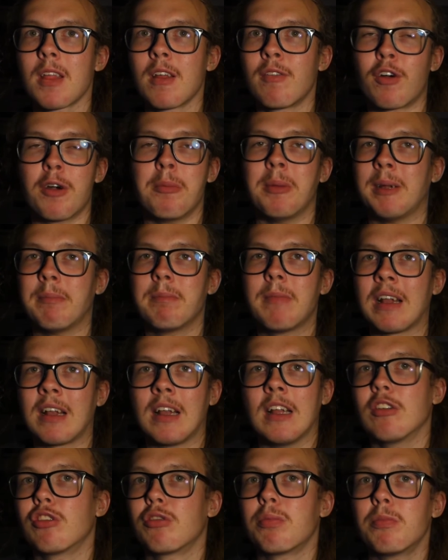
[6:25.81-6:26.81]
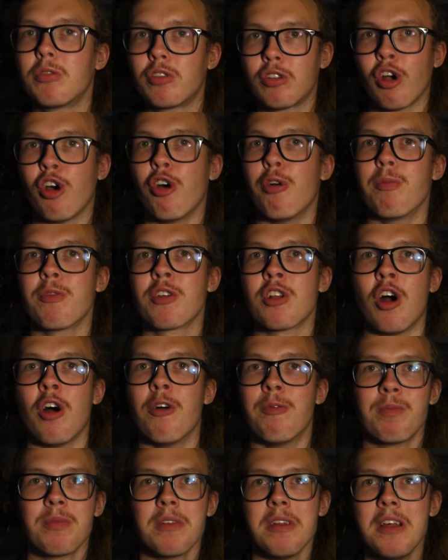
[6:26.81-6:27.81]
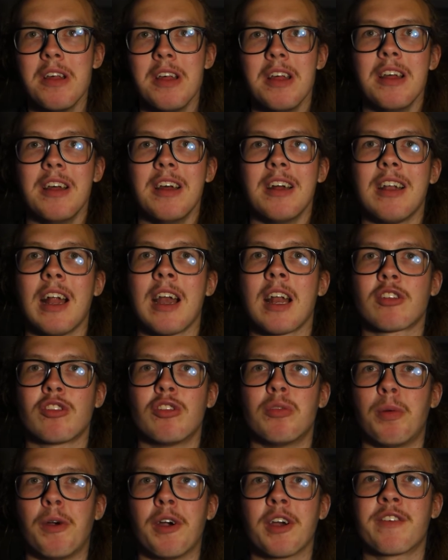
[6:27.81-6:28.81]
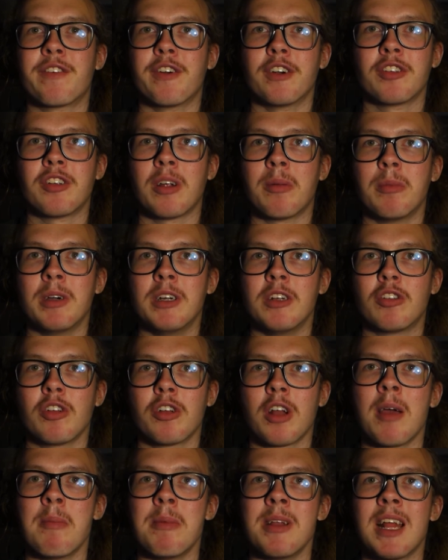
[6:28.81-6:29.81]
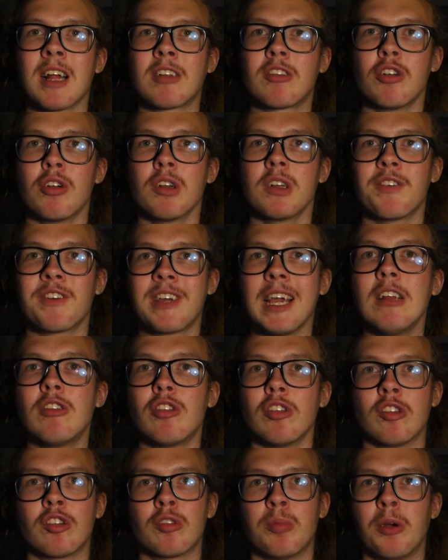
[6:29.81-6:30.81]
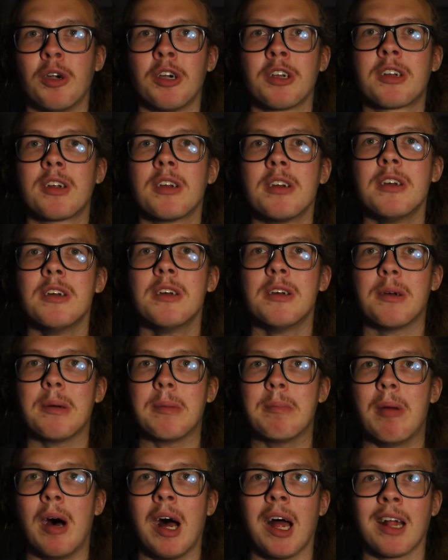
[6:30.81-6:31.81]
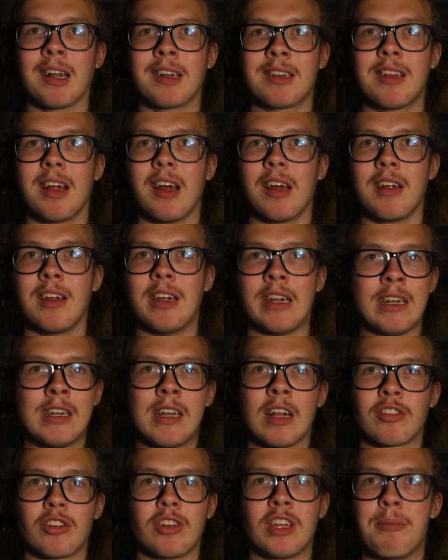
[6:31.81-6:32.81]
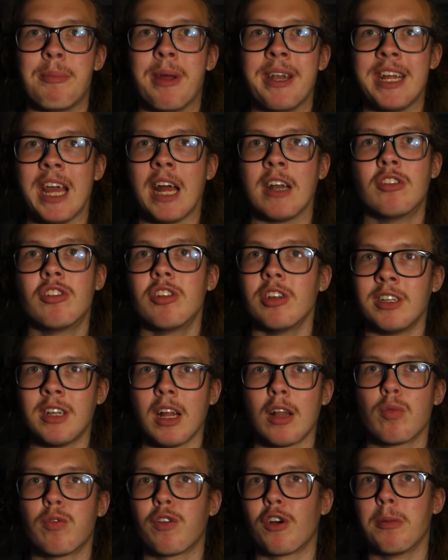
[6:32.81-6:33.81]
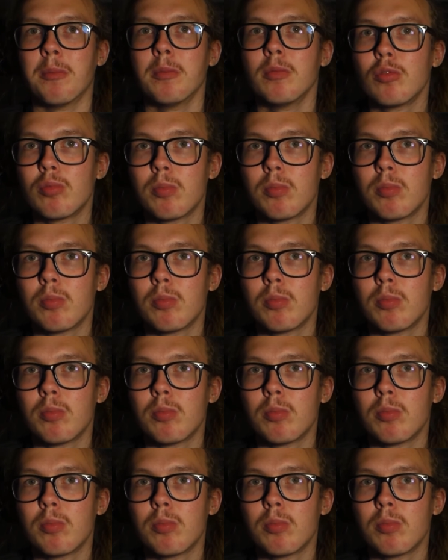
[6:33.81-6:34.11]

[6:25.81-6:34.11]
For me, at least. So, you know, that doesn't work for some reason. I mean, the actual notifications work, but it doesn't give me any ads in that form.